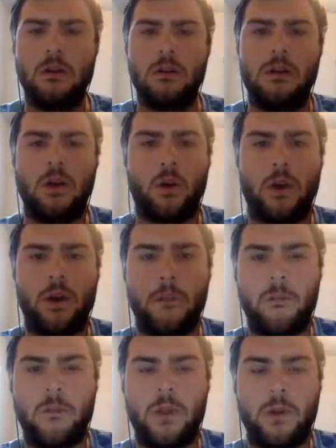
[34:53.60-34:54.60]
Okay,
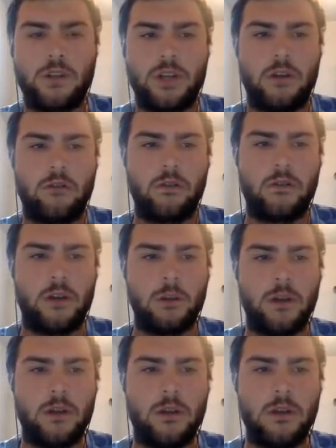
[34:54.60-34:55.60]
I wish I'd gone for the Foul
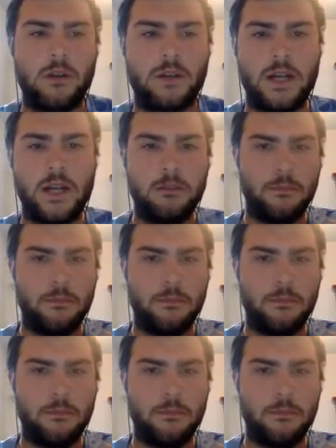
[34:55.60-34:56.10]
Play there instead.